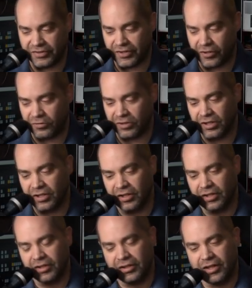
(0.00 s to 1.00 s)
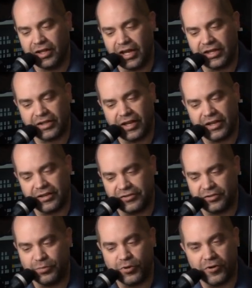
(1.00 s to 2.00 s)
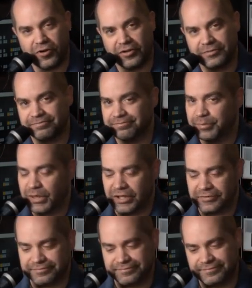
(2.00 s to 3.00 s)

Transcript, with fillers: So eight K gives you more, but,